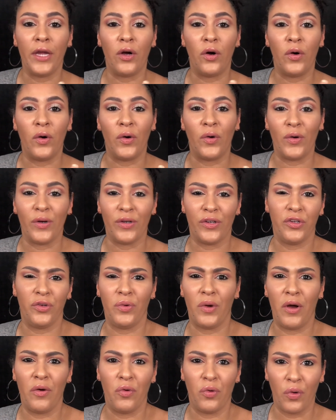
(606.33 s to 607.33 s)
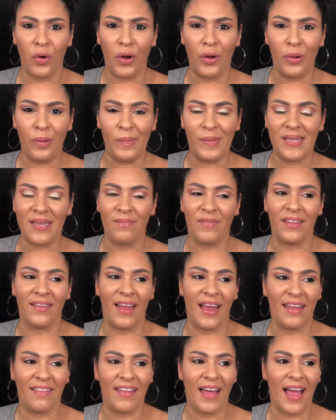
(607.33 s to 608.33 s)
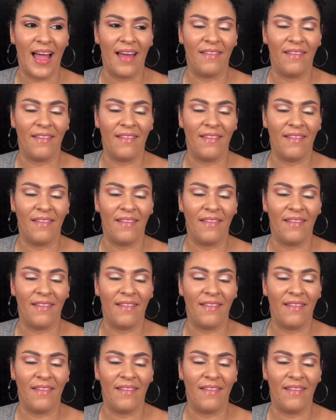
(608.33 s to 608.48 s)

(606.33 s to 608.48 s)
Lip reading: or duochrome, something like that.